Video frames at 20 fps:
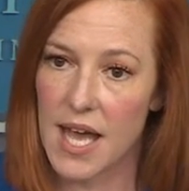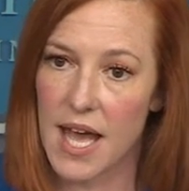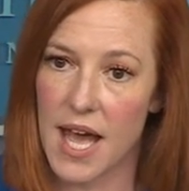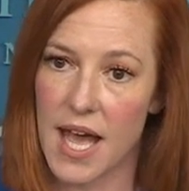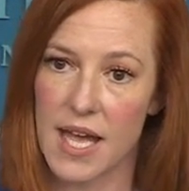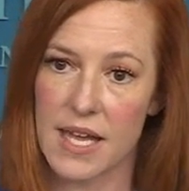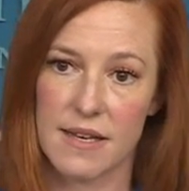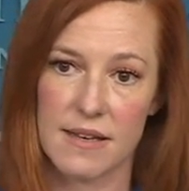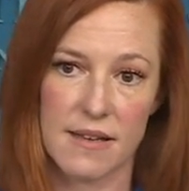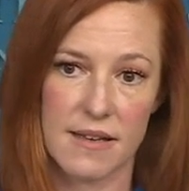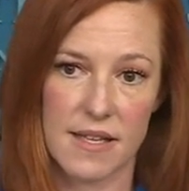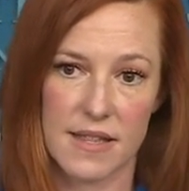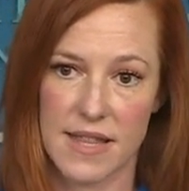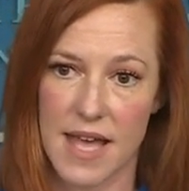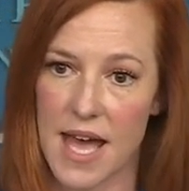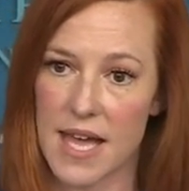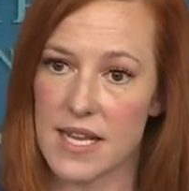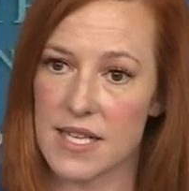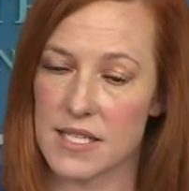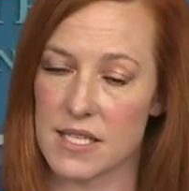And
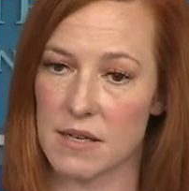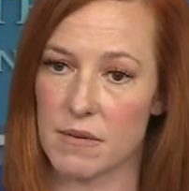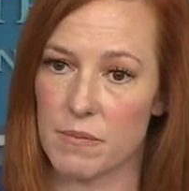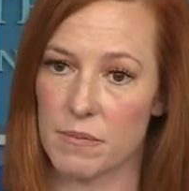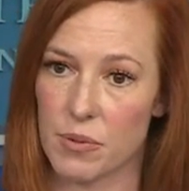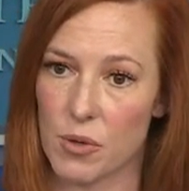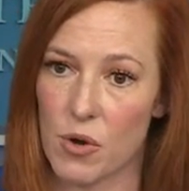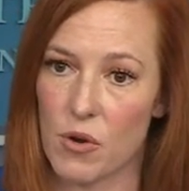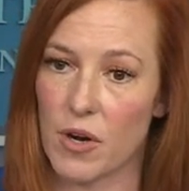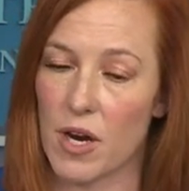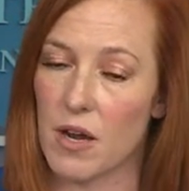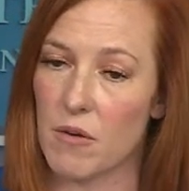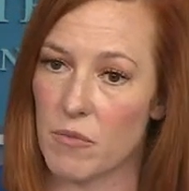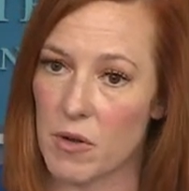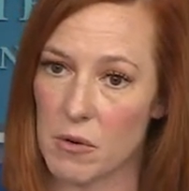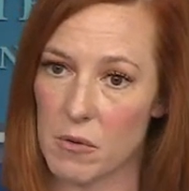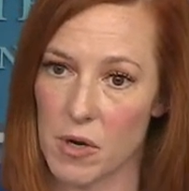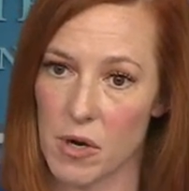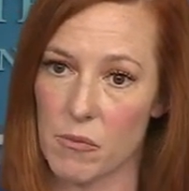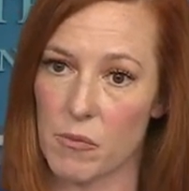that is a program
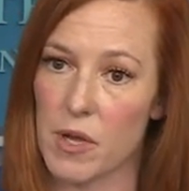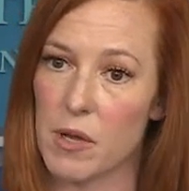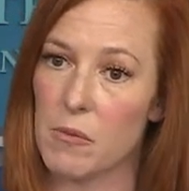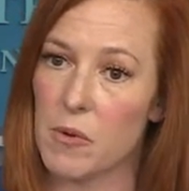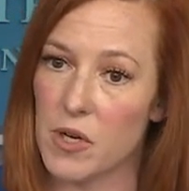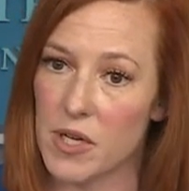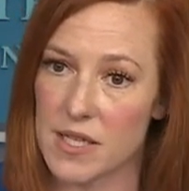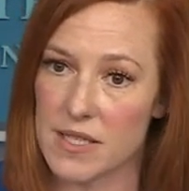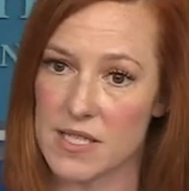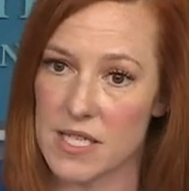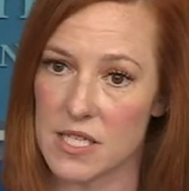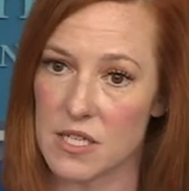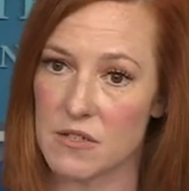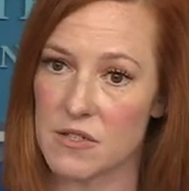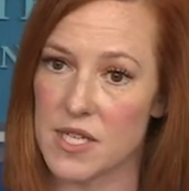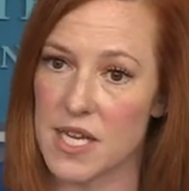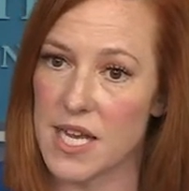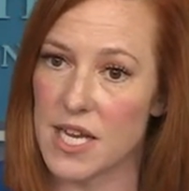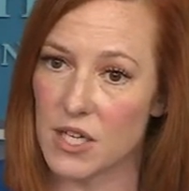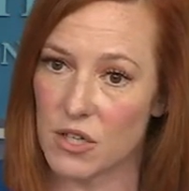we will continue
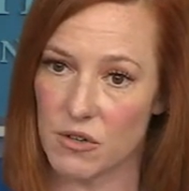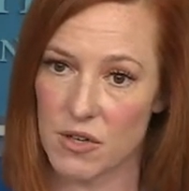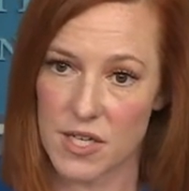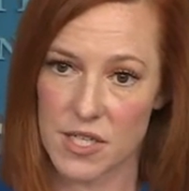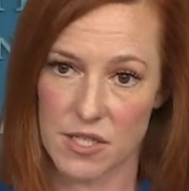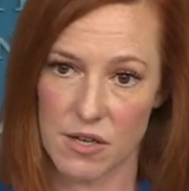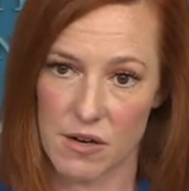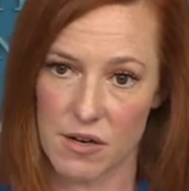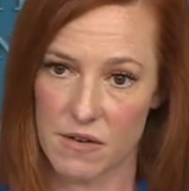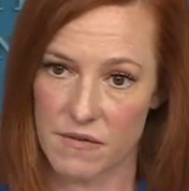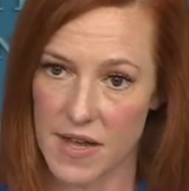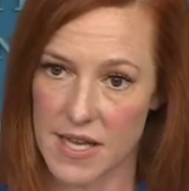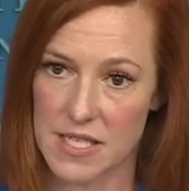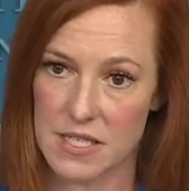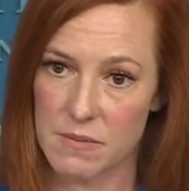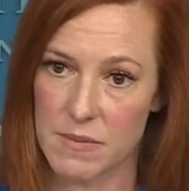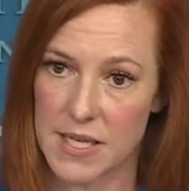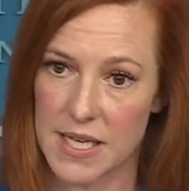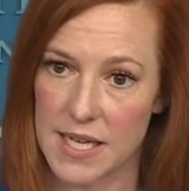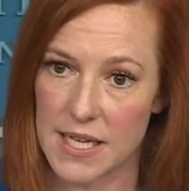to increase our
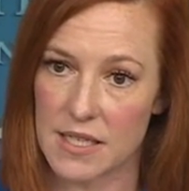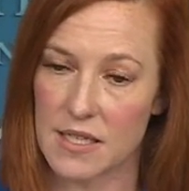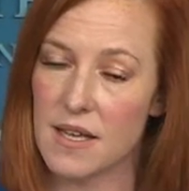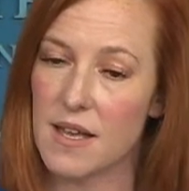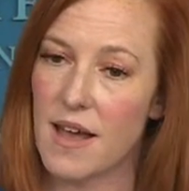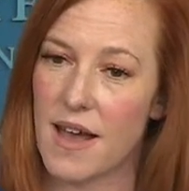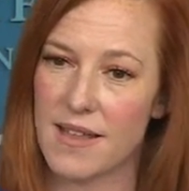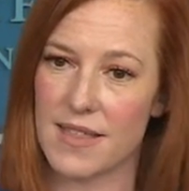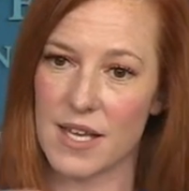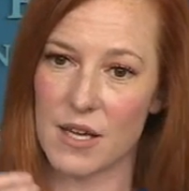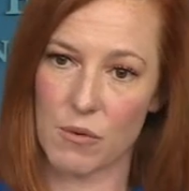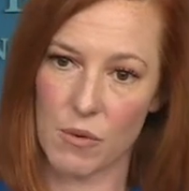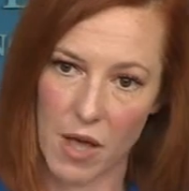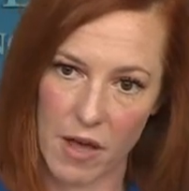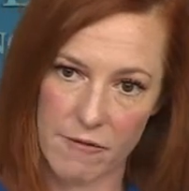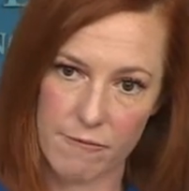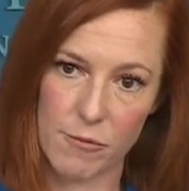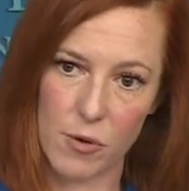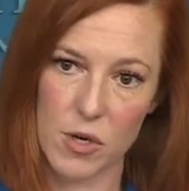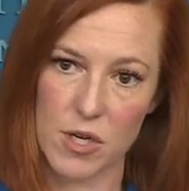investment in. I think we'll
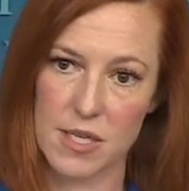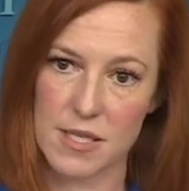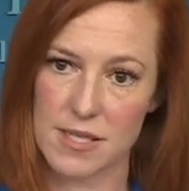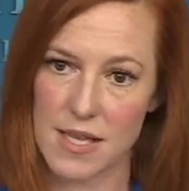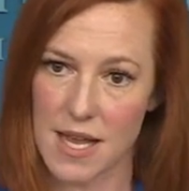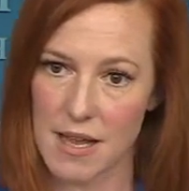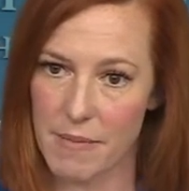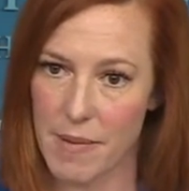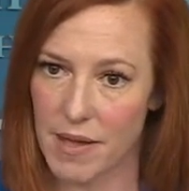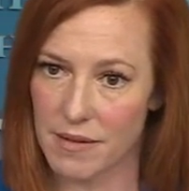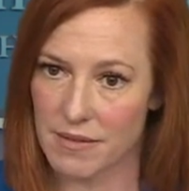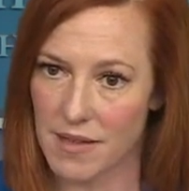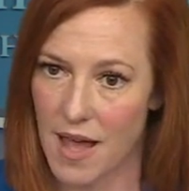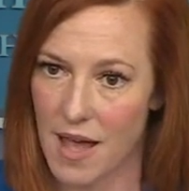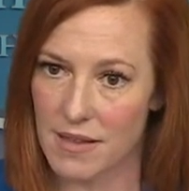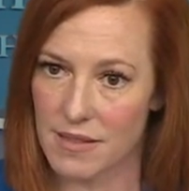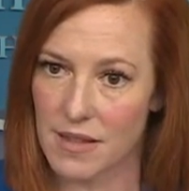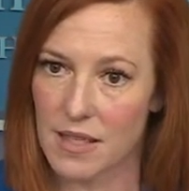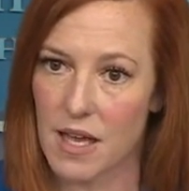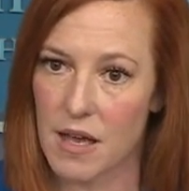have more to say about
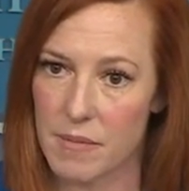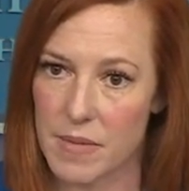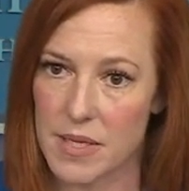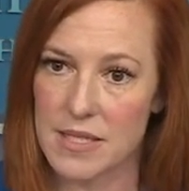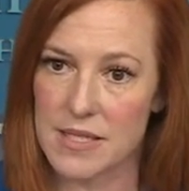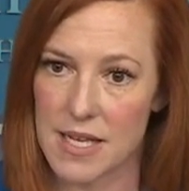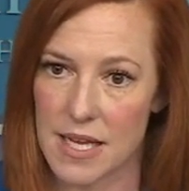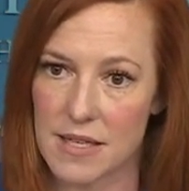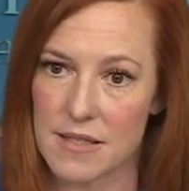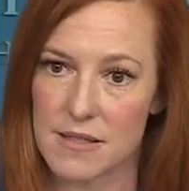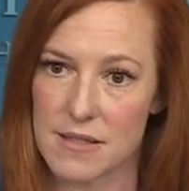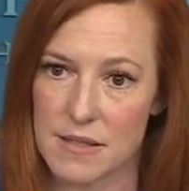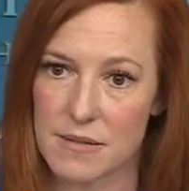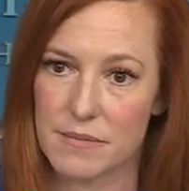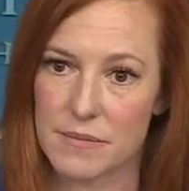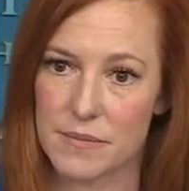that in the coming days.